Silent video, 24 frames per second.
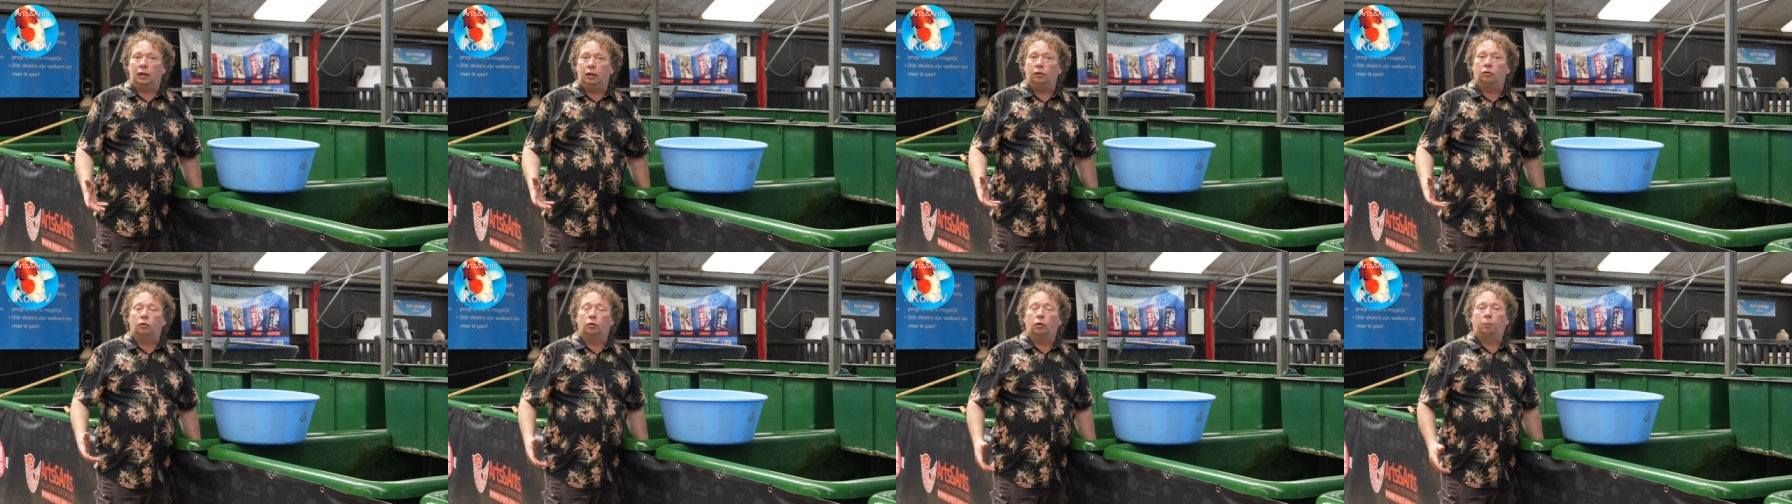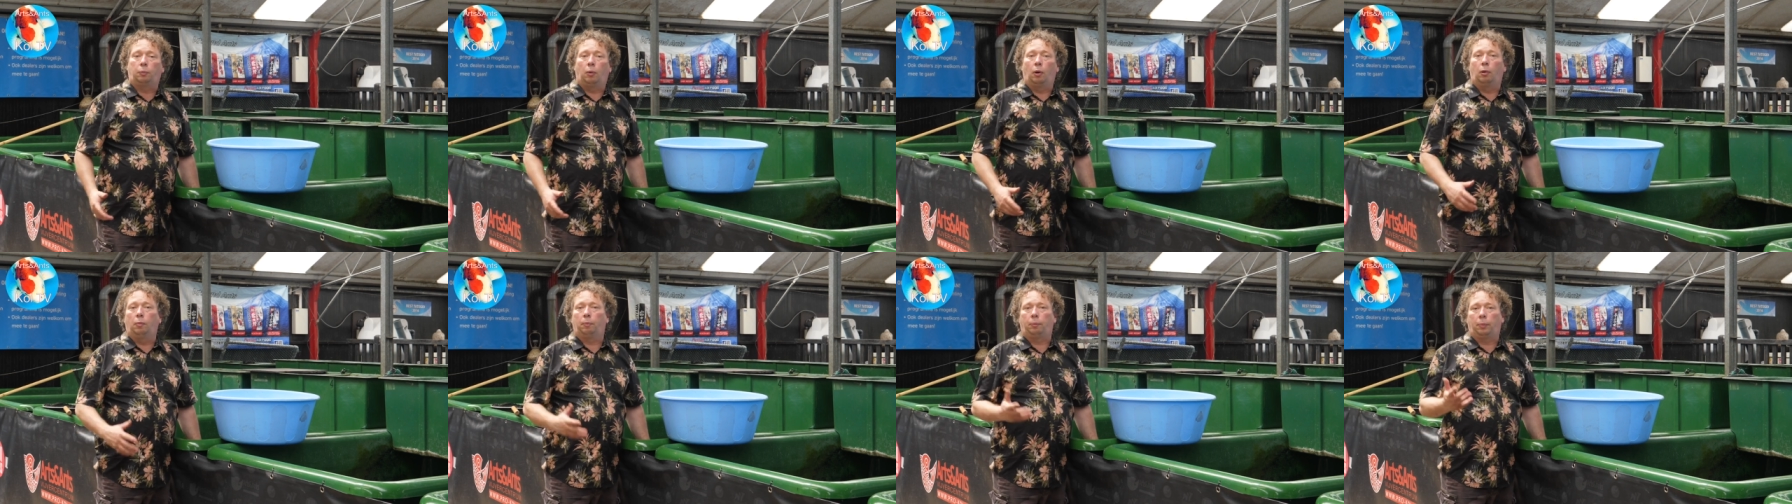into the
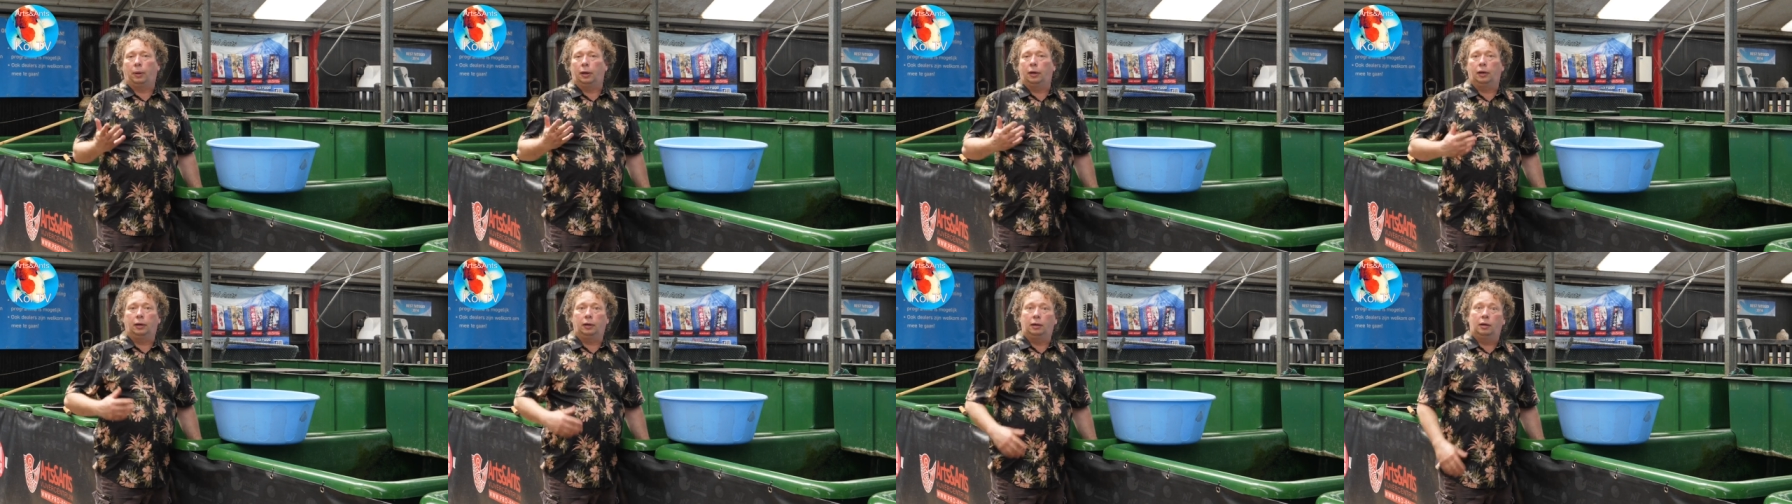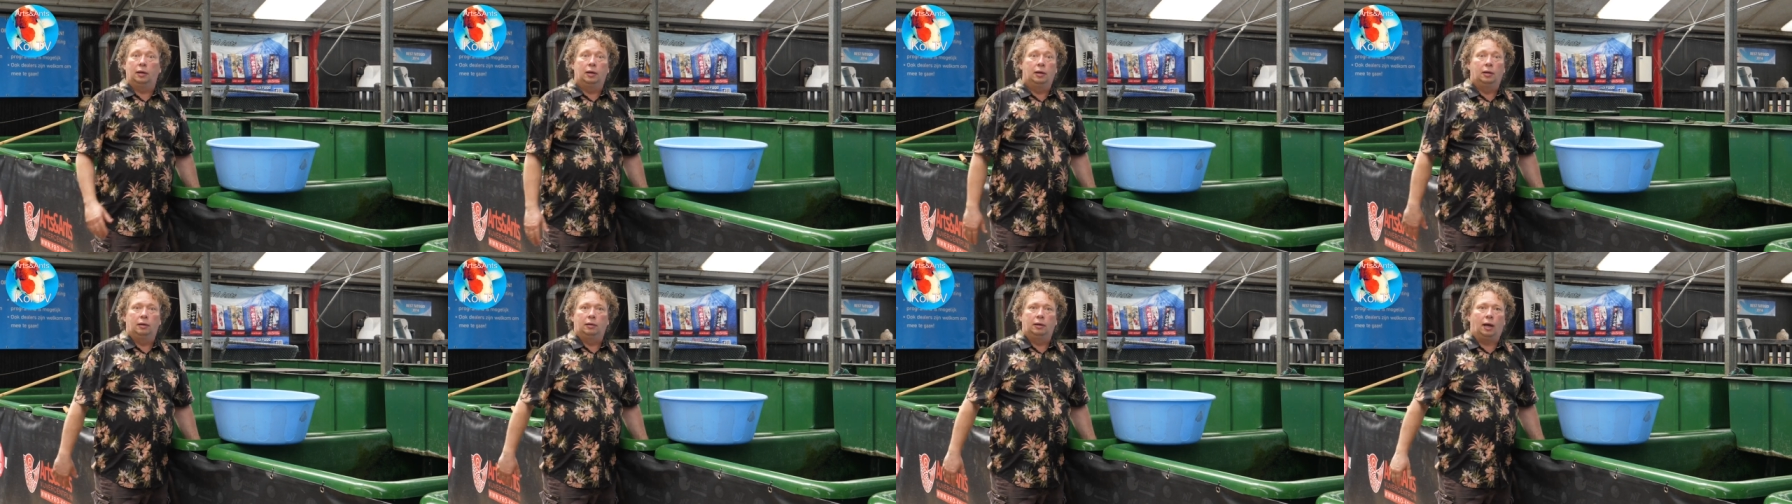pump, and
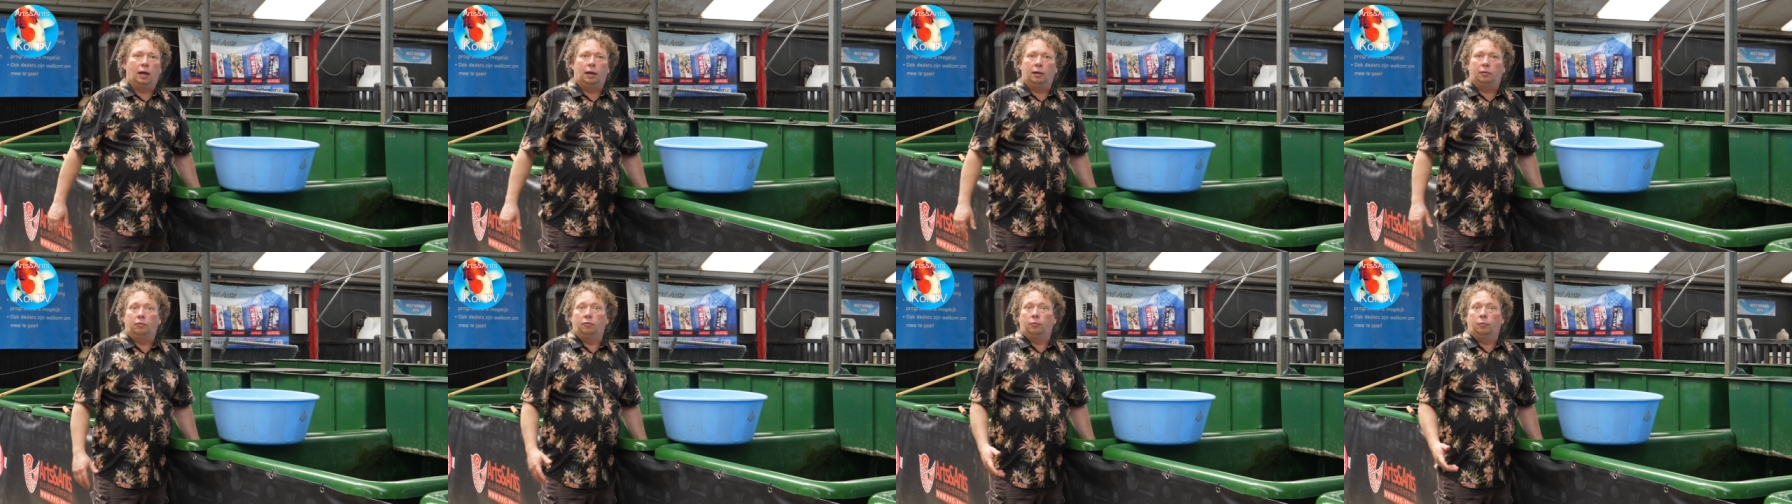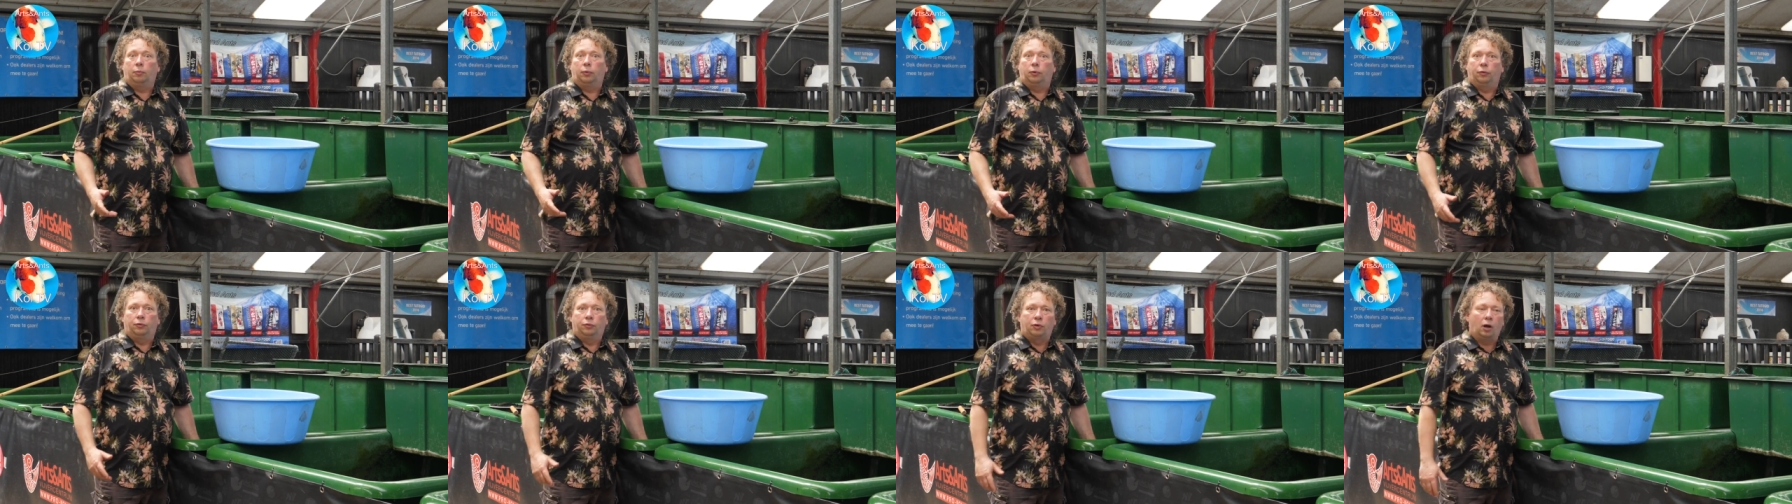
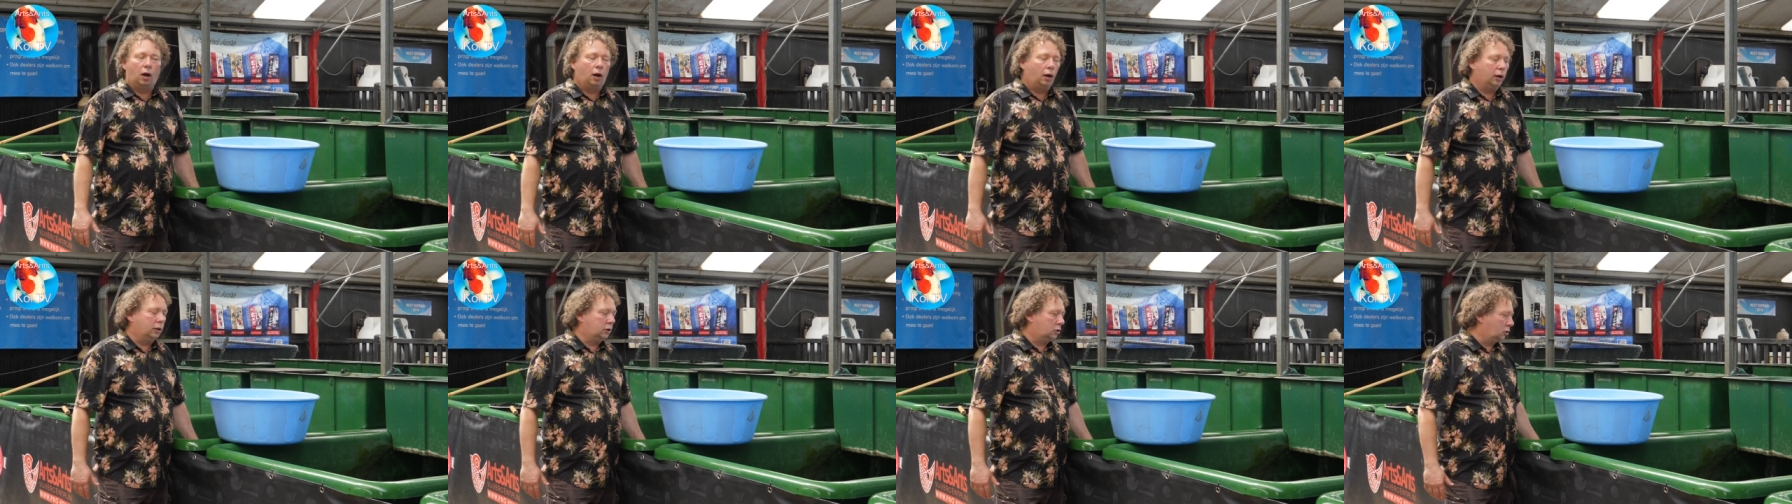will die.